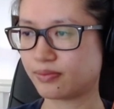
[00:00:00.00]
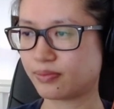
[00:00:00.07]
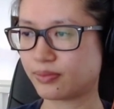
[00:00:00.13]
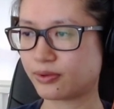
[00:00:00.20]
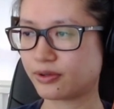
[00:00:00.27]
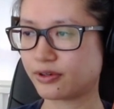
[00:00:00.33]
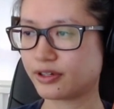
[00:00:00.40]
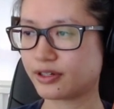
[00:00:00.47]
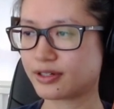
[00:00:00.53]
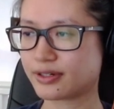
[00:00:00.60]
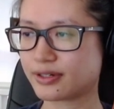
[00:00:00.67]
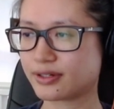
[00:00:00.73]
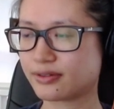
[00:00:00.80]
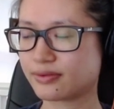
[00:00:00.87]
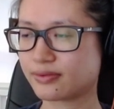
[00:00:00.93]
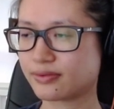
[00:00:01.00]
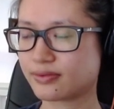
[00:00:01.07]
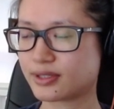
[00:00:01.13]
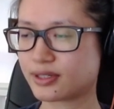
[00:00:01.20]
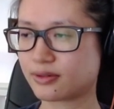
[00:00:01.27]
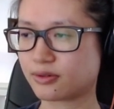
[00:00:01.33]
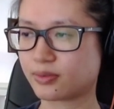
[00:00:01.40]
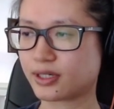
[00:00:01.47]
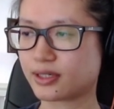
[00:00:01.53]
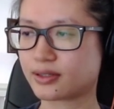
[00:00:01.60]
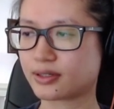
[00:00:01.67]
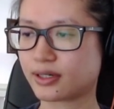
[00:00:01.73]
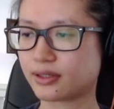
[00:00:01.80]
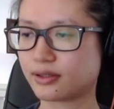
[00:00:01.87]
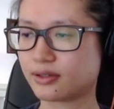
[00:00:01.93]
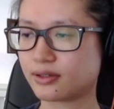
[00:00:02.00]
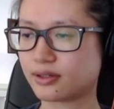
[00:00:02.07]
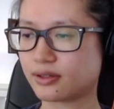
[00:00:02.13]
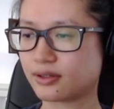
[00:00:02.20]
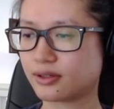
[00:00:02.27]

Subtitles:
Bort still being silent.